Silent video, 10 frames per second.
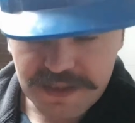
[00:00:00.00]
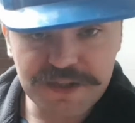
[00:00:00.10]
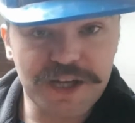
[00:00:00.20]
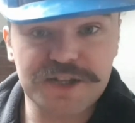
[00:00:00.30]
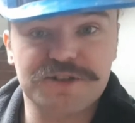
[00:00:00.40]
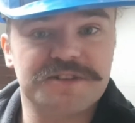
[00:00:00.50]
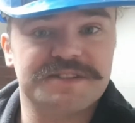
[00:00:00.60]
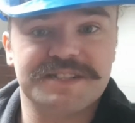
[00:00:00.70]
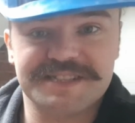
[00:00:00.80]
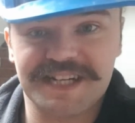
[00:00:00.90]
that are good,
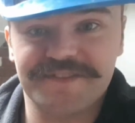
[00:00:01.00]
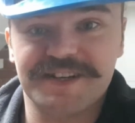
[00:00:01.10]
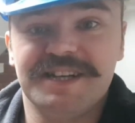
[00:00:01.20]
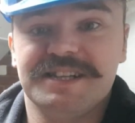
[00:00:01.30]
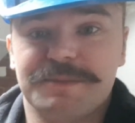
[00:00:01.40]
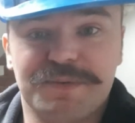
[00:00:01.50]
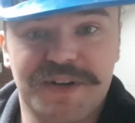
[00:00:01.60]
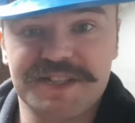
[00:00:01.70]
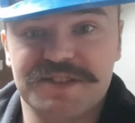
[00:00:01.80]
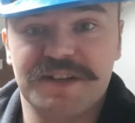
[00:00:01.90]
that deliver, that
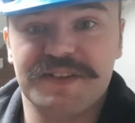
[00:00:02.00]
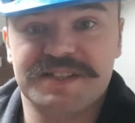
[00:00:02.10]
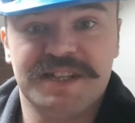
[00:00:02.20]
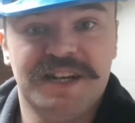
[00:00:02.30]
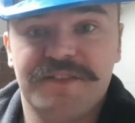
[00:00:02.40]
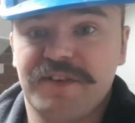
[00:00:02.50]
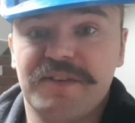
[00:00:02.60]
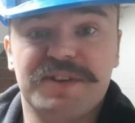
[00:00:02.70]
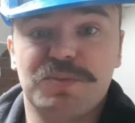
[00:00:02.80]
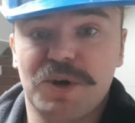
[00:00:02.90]
provide service. For
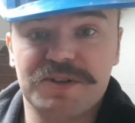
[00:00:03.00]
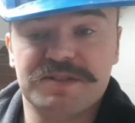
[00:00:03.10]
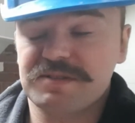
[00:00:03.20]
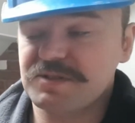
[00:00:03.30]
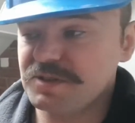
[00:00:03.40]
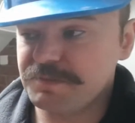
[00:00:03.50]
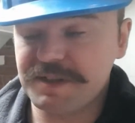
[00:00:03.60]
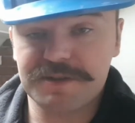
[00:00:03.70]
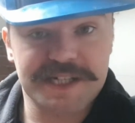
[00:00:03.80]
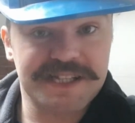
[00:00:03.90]
every one good
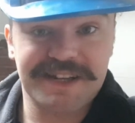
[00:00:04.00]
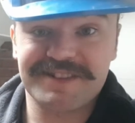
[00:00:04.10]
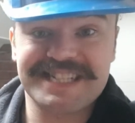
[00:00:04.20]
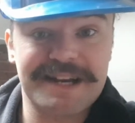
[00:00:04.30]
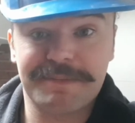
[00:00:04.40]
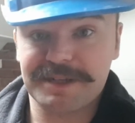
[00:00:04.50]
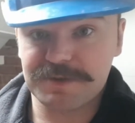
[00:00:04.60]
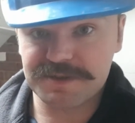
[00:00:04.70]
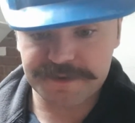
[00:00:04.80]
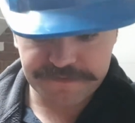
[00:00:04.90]
builder, there are 10 bad ones.